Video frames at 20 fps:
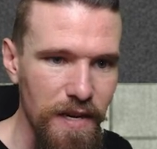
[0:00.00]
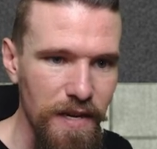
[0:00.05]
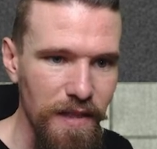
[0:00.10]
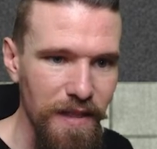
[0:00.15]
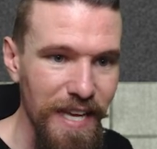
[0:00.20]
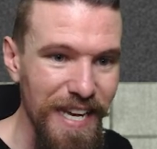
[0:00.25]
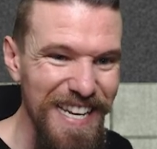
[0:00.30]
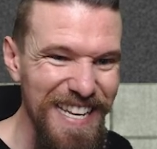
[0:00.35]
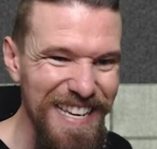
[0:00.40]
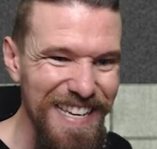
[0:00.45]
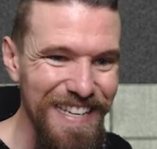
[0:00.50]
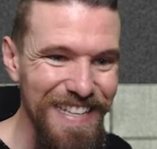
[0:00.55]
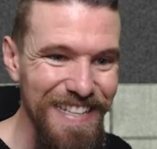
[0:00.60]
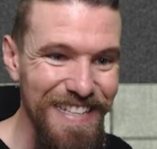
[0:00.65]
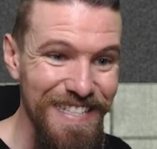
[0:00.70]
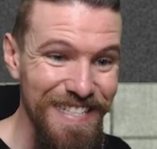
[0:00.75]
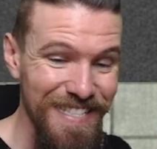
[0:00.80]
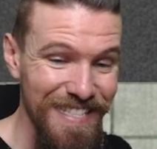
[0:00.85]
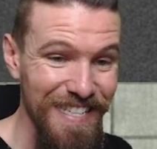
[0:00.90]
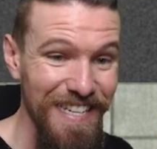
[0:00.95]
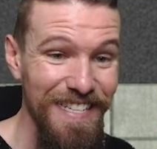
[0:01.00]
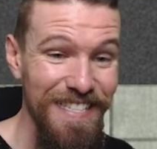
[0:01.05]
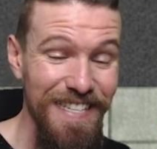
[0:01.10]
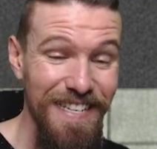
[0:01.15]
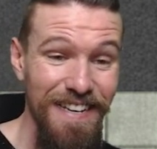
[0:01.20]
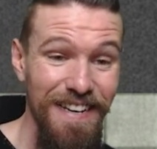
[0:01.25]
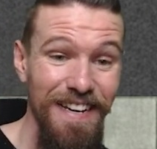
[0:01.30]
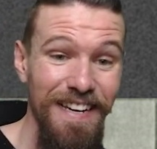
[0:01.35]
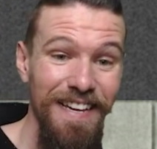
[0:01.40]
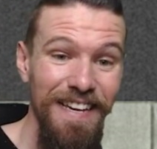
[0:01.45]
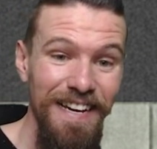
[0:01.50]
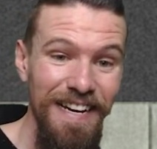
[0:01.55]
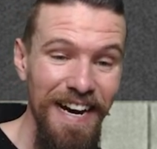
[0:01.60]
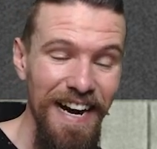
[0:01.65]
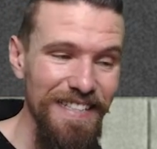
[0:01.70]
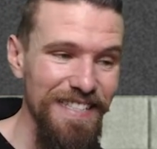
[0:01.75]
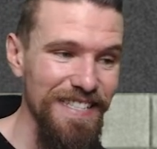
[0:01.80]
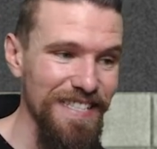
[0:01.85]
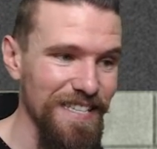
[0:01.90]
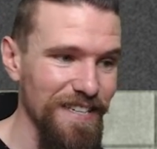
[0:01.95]
Lady Sis
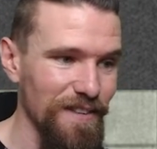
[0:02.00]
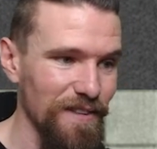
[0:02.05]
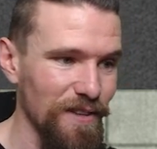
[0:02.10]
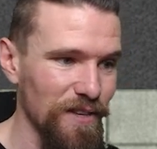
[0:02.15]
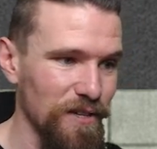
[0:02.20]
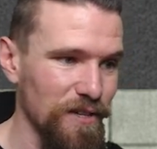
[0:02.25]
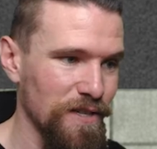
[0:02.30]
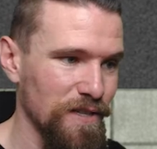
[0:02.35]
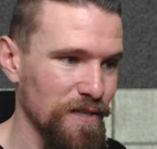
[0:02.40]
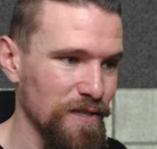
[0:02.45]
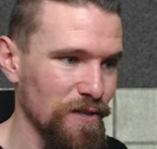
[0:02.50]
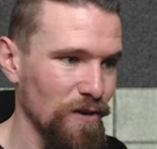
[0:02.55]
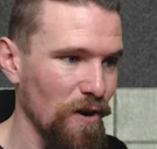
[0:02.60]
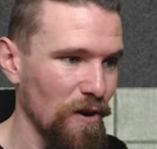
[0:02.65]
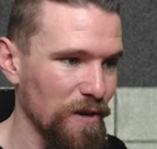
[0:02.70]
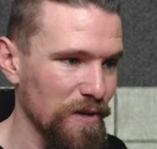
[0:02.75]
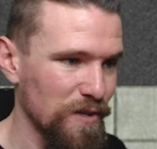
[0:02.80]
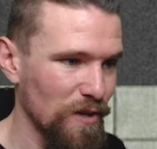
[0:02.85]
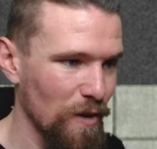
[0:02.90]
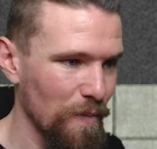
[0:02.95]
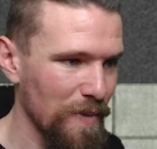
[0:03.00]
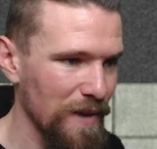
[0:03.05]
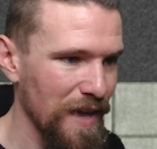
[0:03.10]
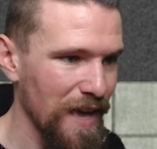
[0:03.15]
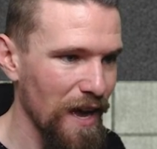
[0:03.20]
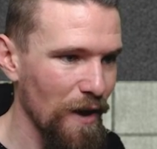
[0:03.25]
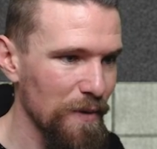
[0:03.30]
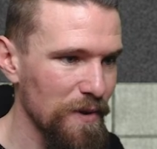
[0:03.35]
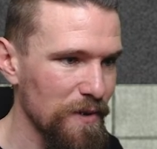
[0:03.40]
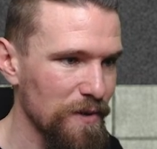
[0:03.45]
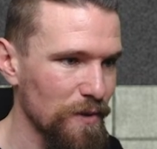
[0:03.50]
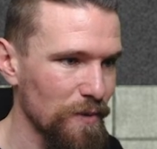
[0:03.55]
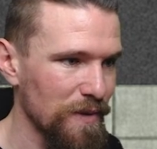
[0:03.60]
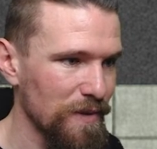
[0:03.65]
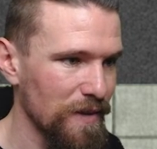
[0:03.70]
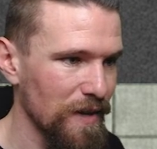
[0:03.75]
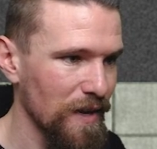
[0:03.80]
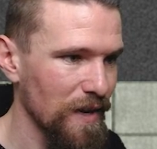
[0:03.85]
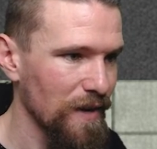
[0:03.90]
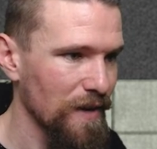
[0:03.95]
guts the shocker zombie. How are you
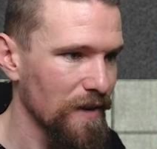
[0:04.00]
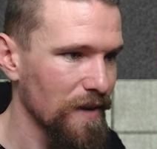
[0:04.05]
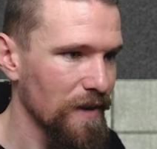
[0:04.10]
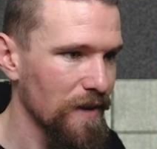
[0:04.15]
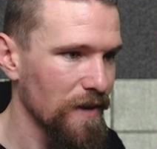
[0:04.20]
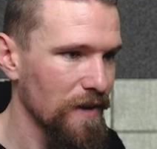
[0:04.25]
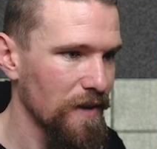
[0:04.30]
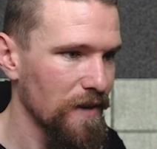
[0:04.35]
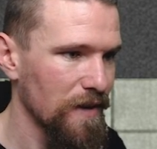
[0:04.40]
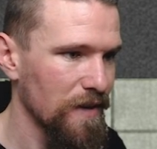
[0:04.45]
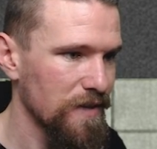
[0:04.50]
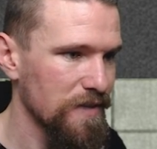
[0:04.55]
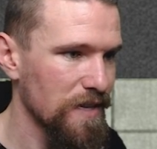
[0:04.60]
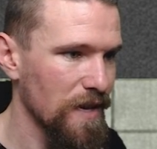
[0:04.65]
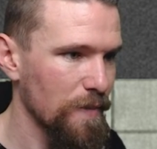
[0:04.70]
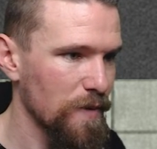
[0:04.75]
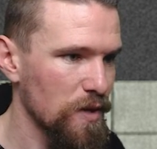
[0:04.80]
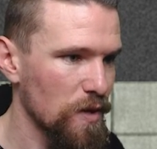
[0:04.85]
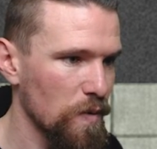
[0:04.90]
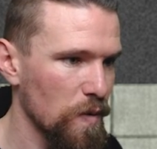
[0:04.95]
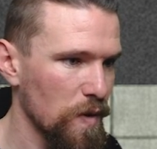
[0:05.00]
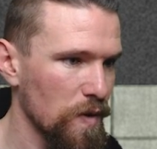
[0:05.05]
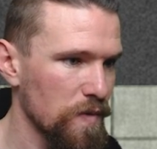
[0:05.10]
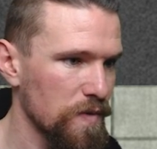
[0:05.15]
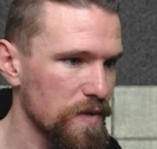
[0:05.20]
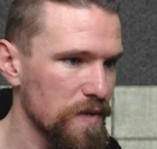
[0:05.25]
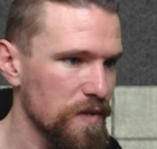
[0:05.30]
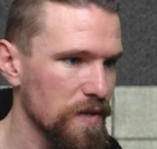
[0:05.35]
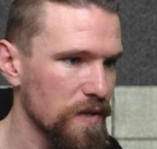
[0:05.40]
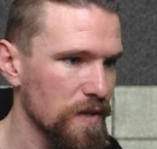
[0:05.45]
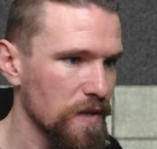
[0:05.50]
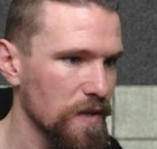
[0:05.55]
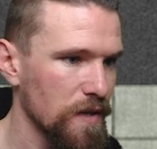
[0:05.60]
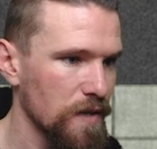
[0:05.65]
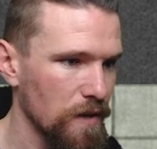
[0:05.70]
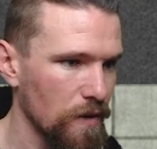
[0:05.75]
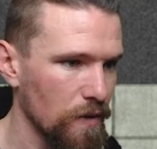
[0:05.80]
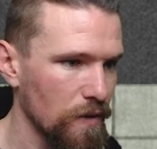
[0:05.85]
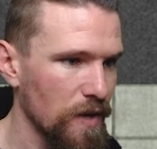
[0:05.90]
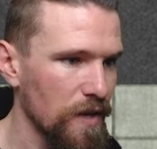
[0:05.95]
doing there? Examine your wounds.
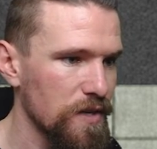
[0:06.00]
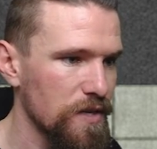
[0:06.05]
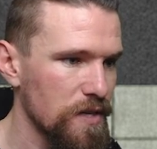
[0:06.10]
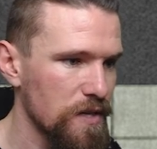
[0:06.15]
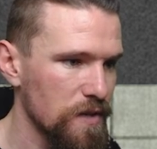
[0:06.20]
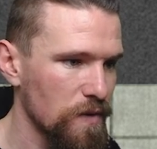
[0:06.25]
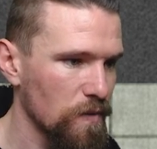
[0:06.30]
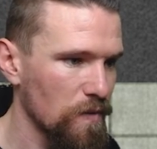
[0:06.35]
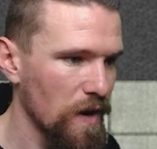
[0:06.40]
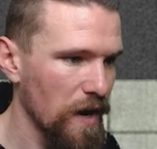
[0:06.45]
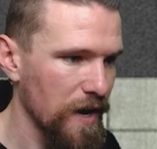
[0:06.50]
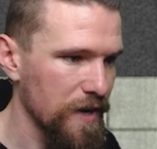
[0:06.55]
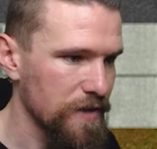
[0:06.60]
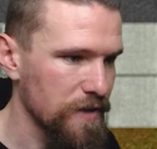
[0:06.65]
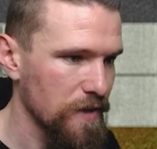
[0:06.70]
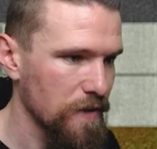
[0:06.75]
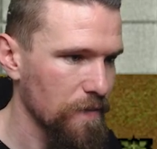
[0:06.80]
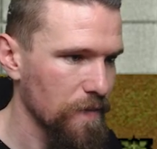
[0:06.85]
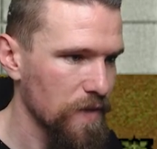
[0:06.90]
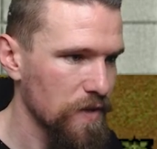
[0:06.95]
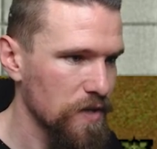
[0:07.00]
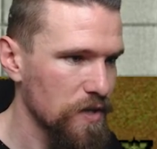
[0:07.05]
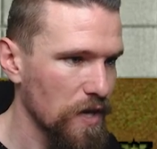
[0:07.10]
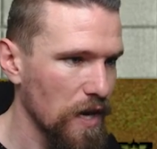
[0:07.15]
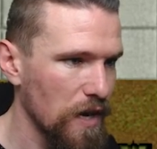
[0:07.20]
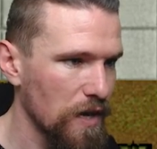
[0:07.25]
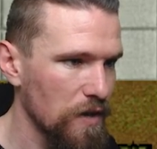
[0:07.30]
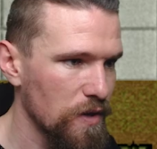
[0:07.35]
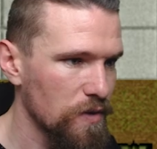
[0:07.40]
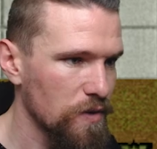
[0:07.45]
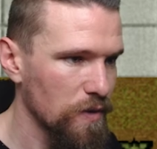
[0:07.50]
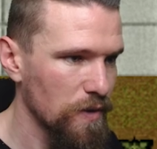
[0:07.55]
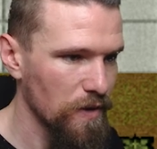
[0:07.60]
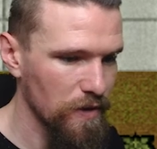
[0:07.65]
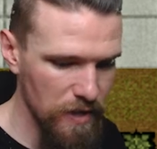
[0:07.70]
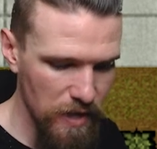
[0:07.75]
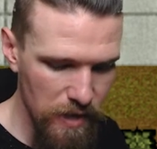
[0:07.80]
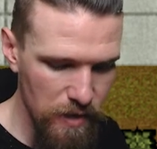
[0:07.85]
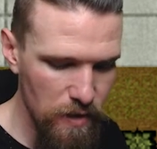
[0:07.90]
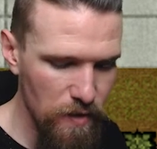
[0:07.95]
Okay, she's alright. And Chung, you're doing
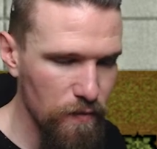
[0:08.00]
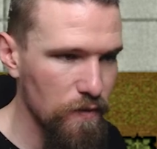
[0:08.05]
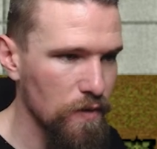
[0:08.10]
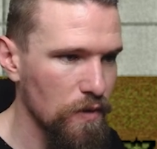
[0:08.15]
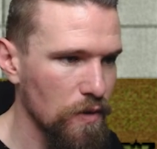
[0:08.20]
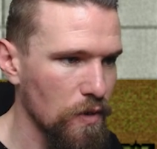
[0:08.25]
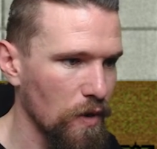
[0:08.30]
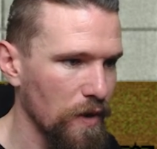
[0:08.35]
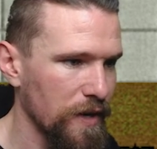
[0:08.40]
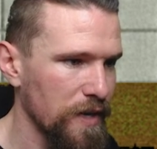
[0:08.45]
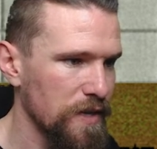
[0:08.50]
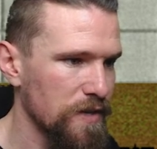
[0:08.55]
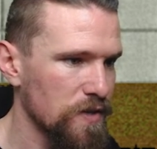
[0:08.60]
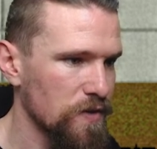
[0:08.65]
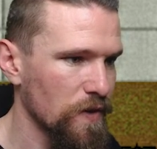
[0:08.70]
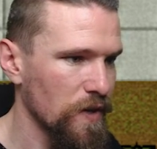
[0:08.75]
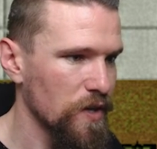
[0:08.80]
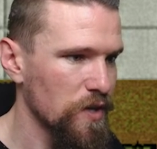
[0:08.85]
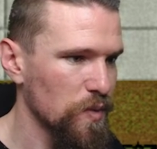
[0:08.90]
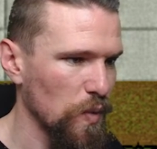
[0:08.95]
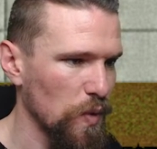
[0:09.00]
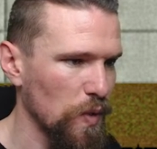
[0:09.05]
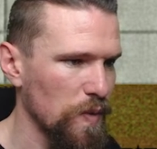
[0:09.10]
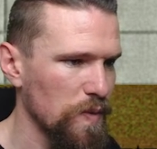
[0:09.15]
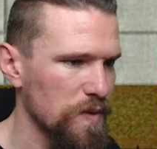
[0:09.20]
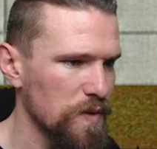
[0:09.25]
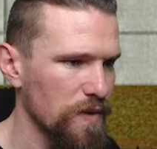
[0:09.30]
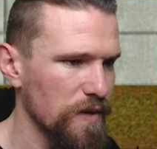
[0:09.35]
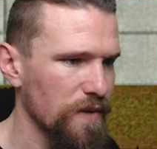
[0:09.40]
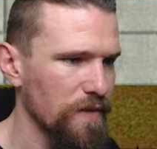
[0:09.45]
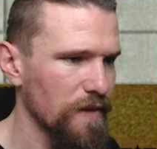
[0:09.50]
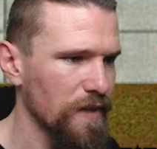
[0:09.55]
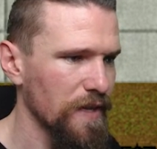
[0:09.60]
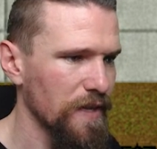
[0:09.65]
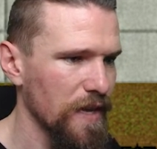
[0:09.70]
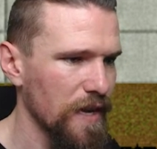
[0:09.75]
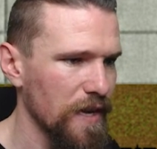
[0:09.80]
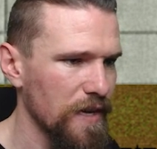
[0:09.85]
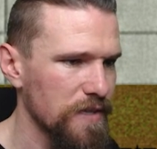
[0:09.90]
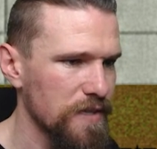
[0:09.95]
okay? You haven't got any strange wounds or anything
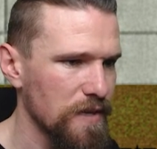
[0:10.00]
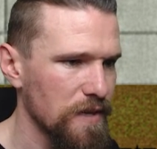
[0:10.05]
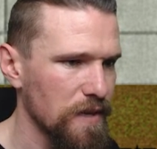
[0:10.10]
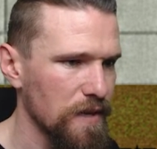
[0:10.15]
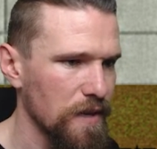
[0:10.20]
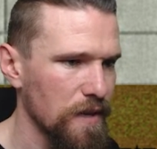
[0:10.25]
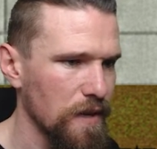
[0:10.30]
like that?